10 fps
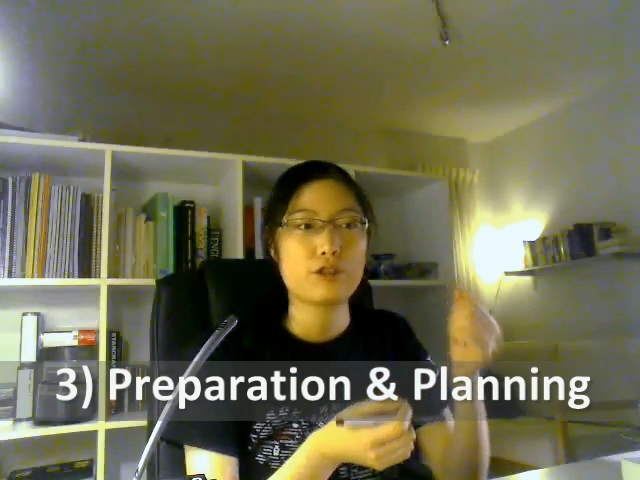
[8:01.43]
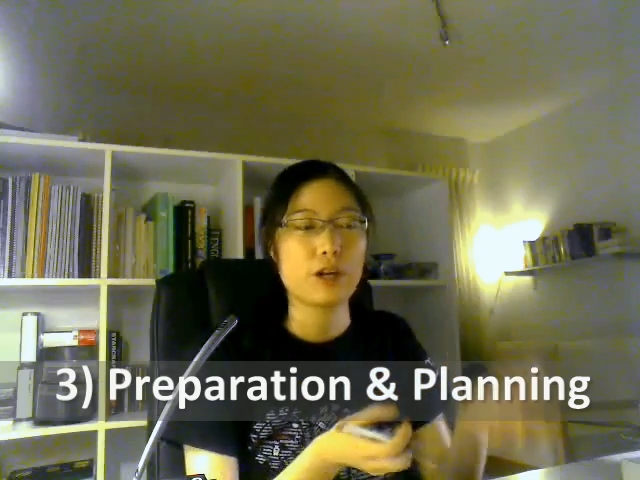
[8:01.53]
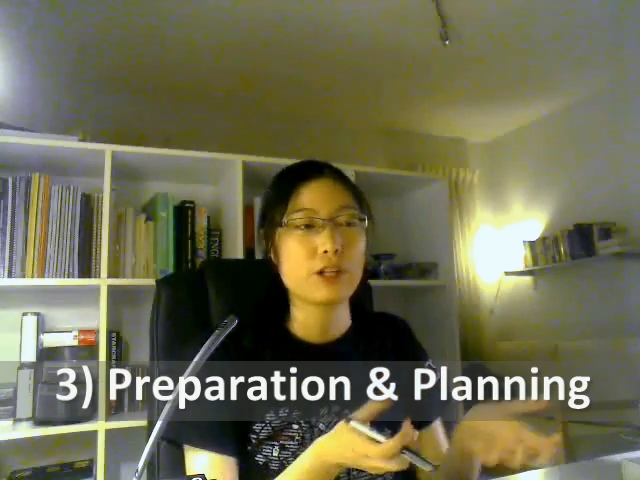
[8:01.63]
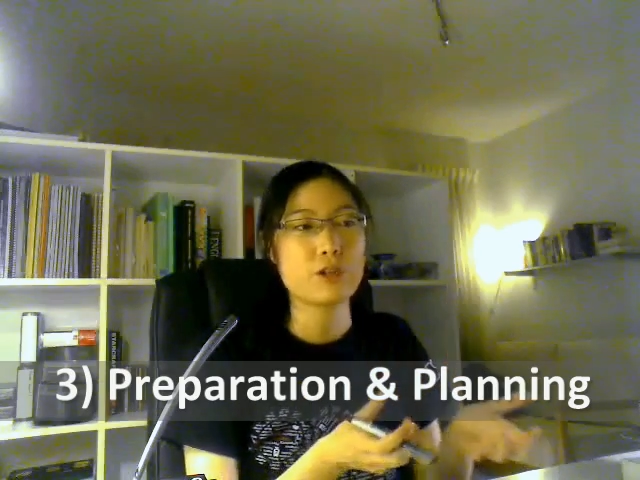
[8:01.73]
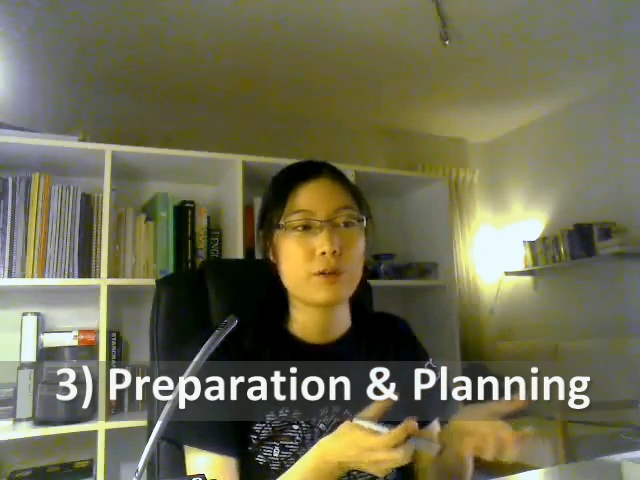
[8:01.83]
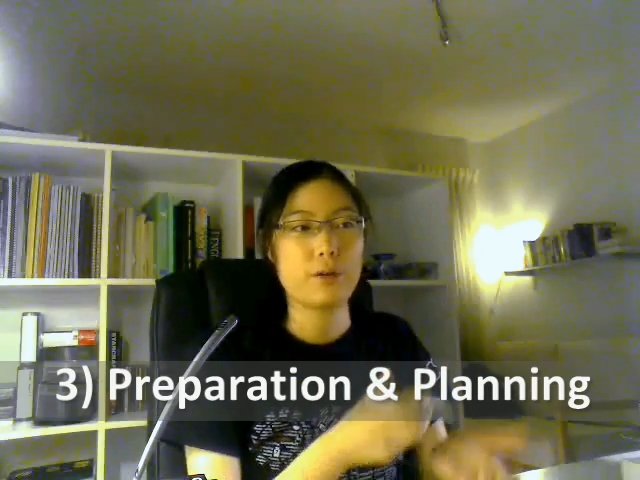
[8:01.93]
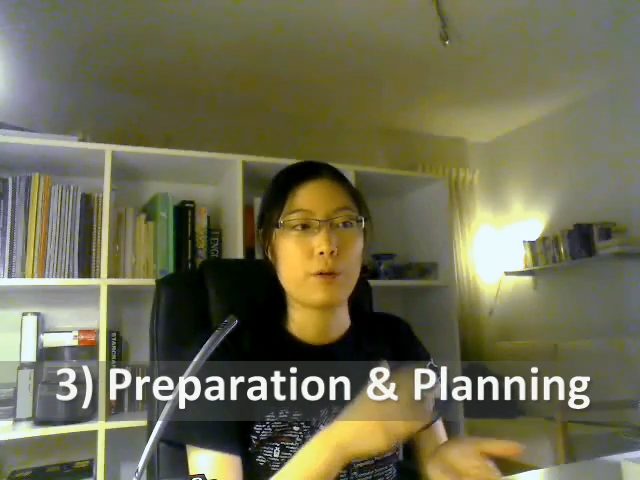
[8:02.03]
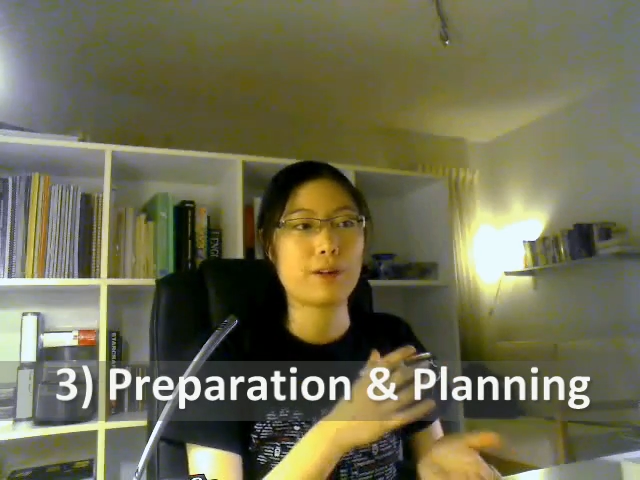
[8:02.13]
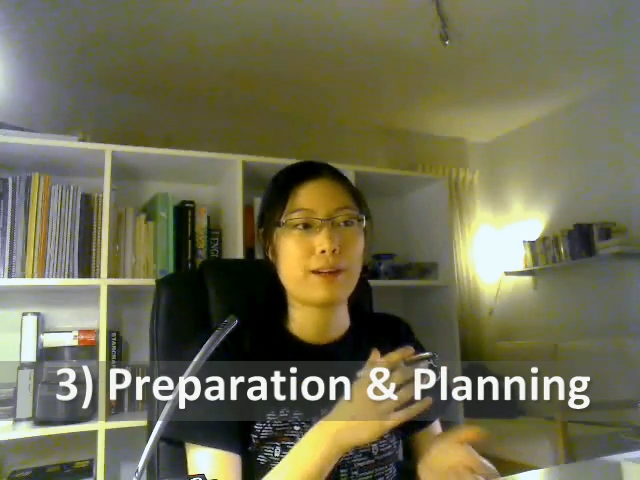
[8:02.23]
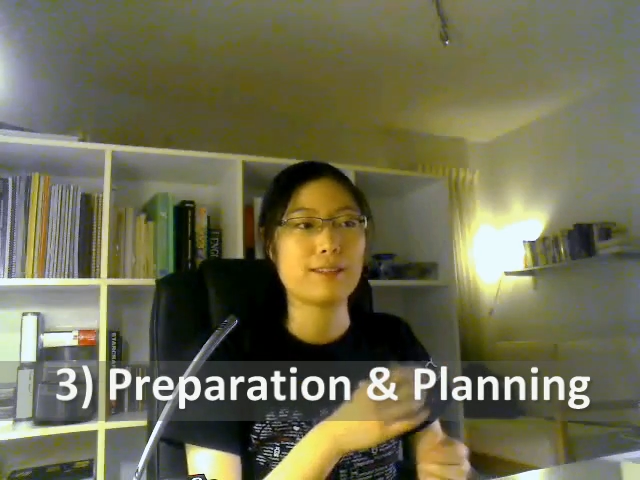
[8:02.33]
structure
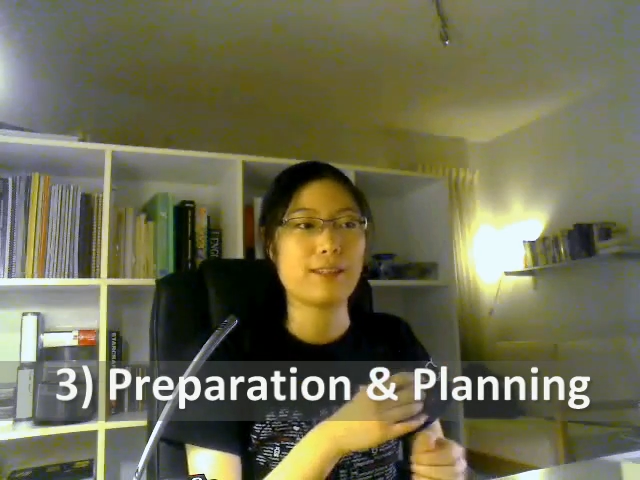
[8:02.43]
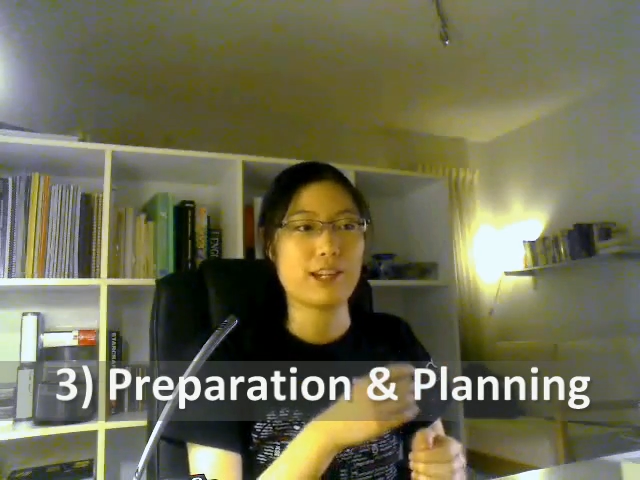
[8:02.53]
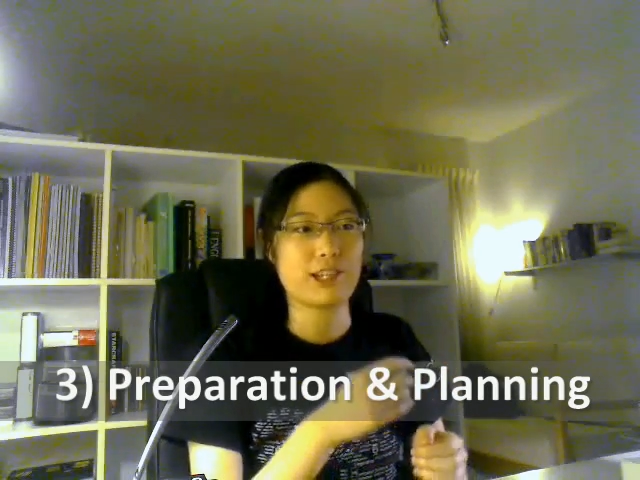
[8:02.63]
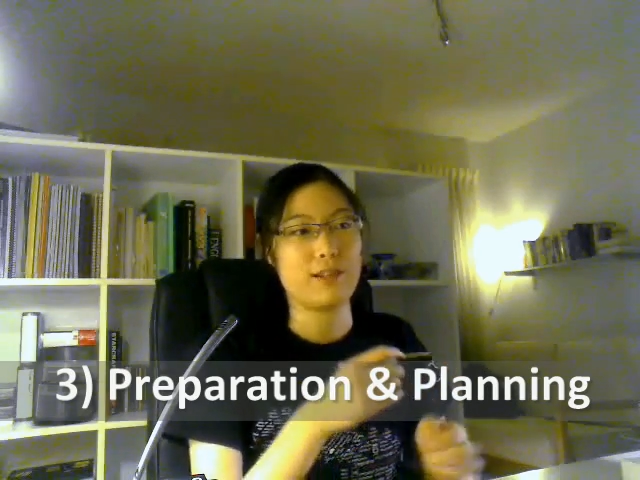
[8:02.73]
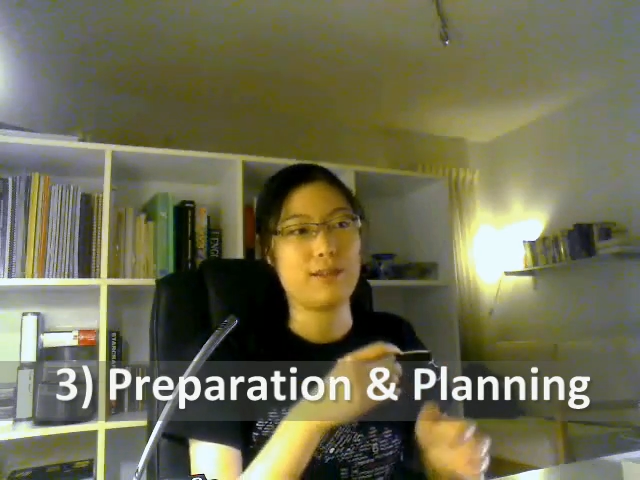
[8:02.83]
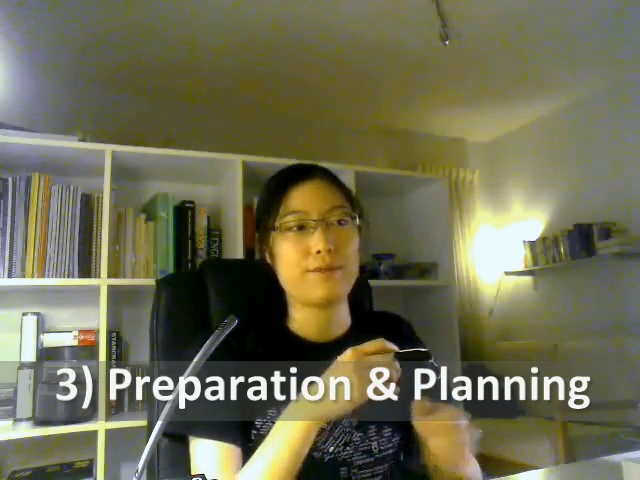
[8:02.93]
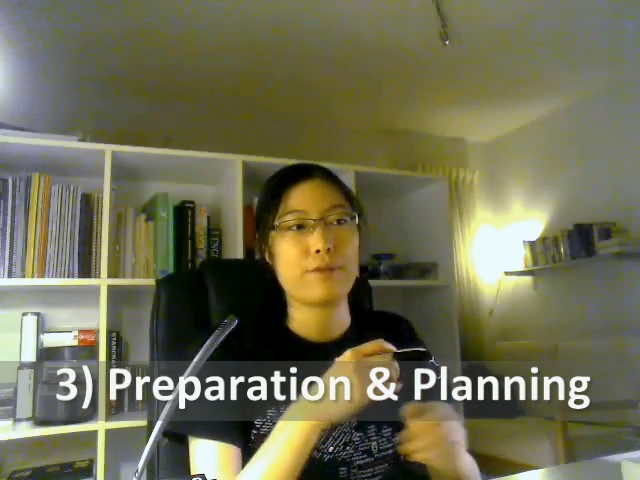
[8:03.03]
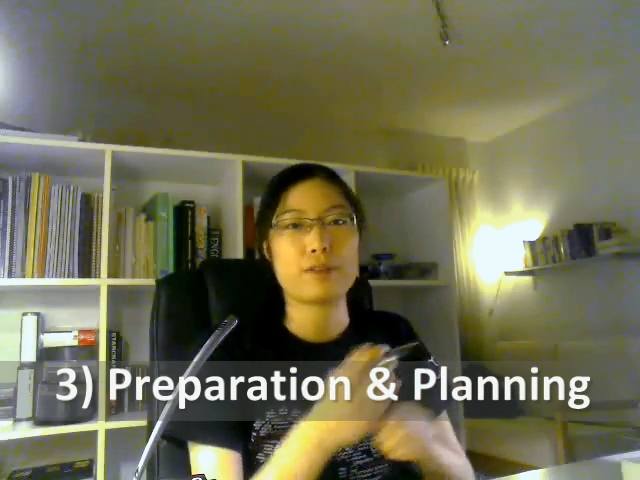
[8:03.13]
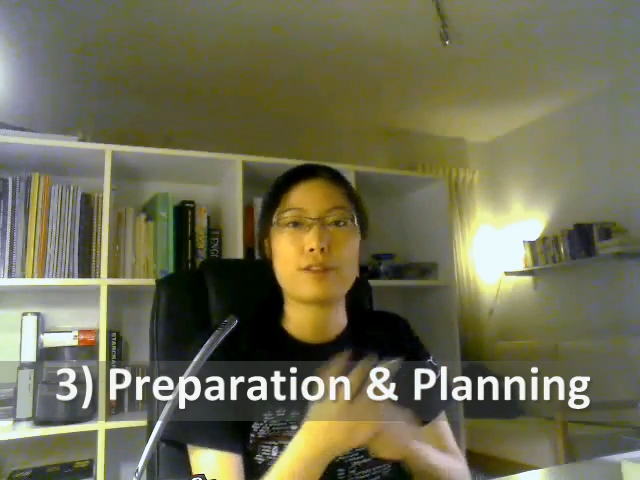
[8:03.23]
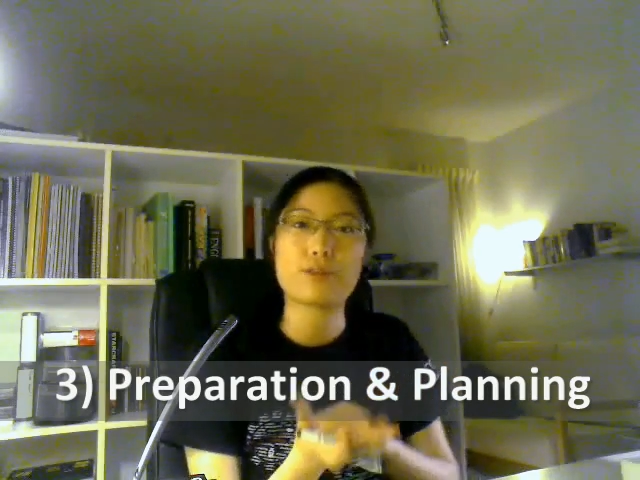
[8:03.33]
and
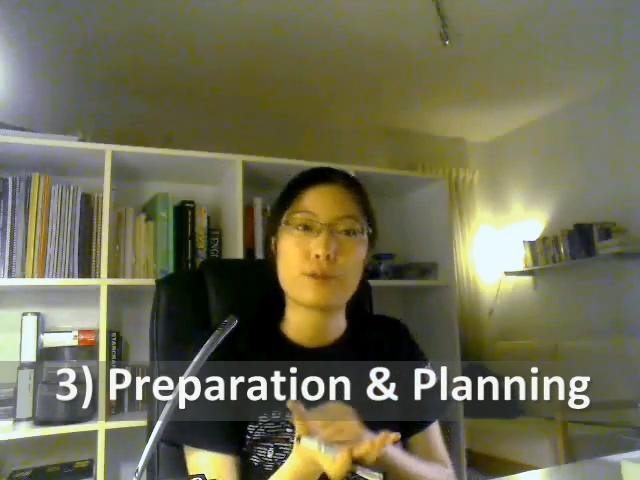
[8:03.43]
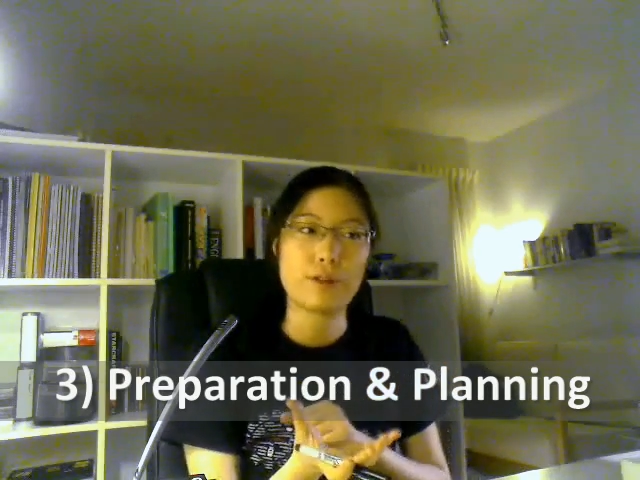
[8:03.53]
organization versus